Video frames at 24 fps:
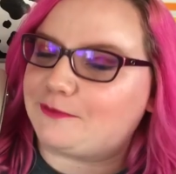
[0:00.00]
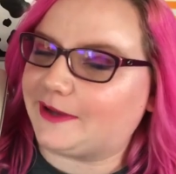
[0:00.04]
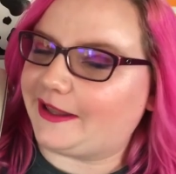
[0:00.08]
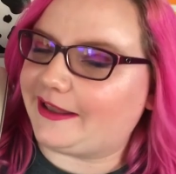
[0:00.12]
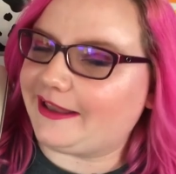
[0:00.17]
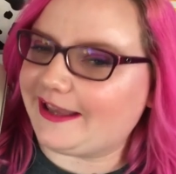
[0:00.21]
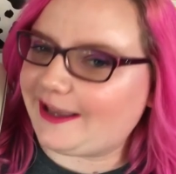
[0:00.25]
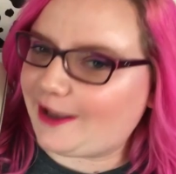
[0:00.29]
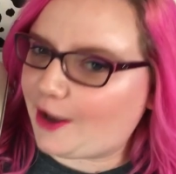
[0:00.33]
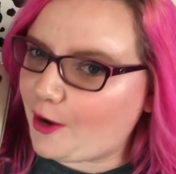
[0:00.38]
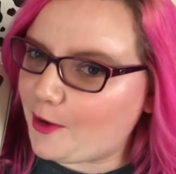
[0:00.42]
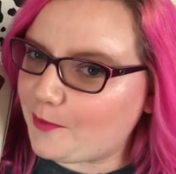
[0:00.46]

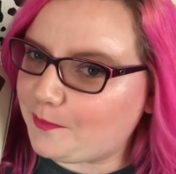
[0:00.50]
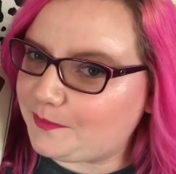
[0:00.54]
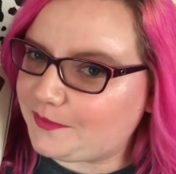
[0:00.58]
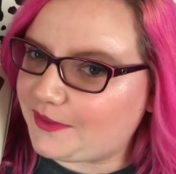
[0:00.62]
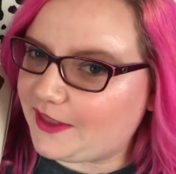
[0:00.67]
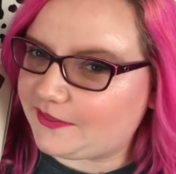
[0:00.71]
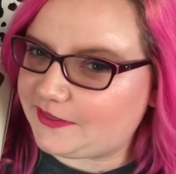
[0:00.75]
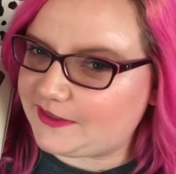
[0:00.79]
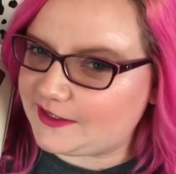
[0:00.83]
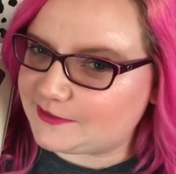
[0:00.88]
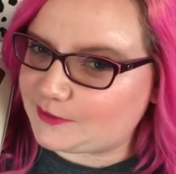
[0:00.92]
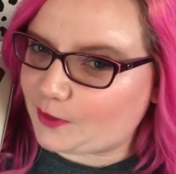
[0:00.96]
really hope
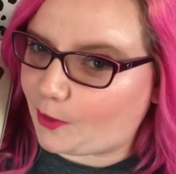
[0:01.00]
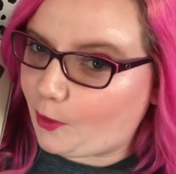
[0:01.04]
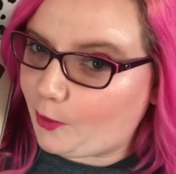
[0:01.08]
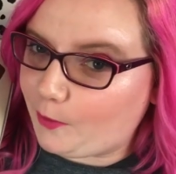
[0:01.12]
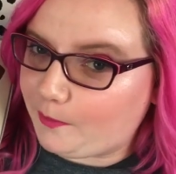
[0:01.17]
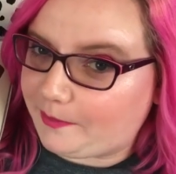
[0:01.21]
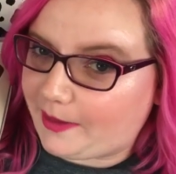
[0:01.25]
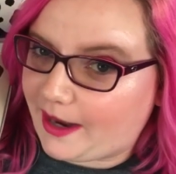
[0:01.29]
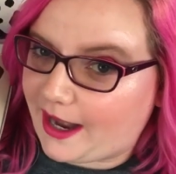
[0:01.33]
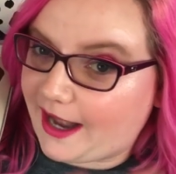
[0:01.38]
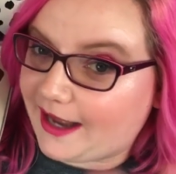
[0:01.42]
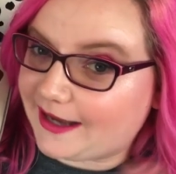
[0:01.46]
that this whole
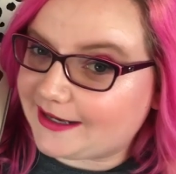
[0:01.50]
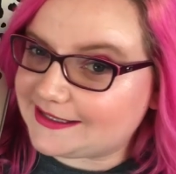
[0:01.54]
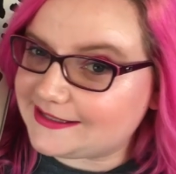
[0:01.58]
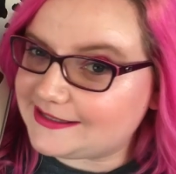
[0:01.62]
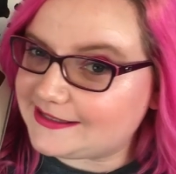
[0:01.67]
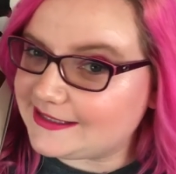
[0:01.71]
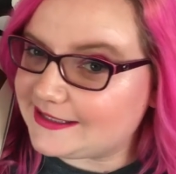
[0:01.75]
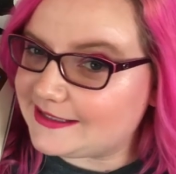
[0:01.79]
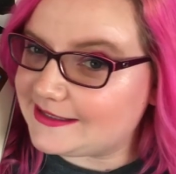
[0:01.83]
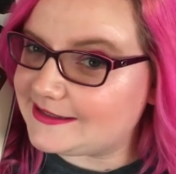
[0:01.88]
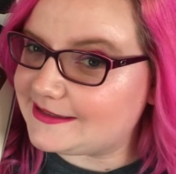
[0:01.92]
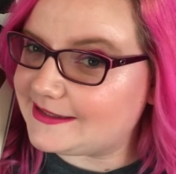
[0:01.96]

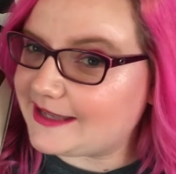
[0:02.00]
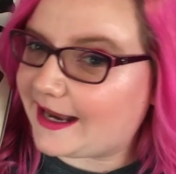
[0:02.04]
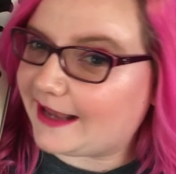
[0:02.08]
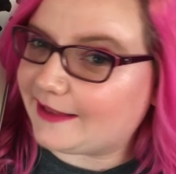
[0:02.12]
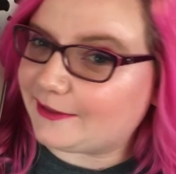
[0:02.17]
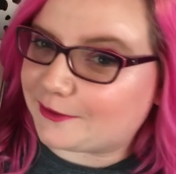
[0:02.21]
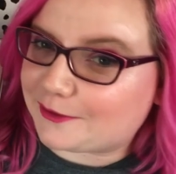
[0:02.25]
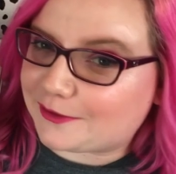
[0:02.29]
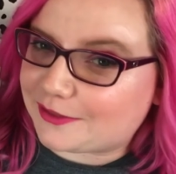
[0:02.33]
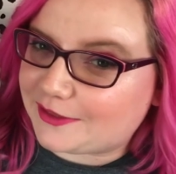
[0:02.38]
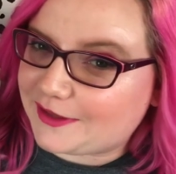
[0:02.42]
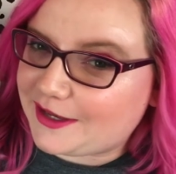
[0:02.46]
box is
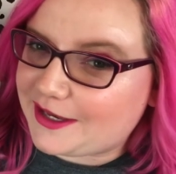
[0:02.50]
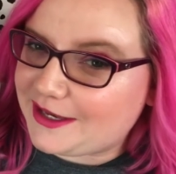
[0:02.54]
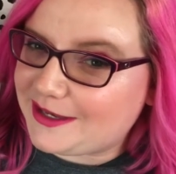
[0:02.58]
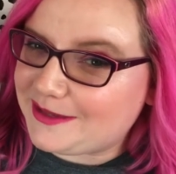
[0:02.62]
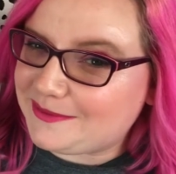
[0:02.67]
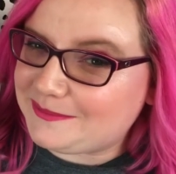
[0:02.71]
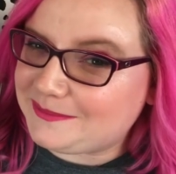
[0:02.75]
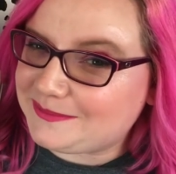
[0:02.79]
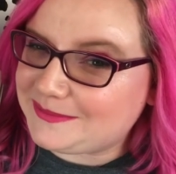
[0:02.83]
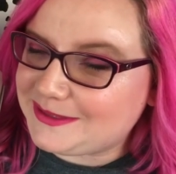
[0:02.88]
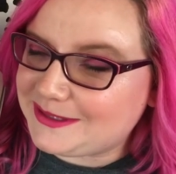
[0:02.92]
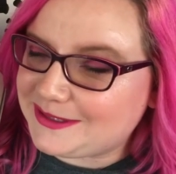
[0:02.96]
sailor
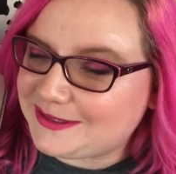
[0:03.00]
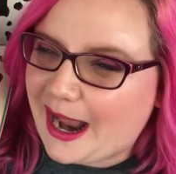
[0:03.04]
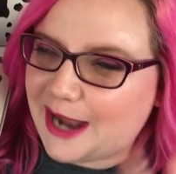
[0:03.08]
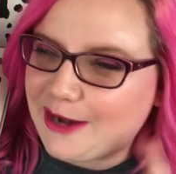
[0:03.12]
themed.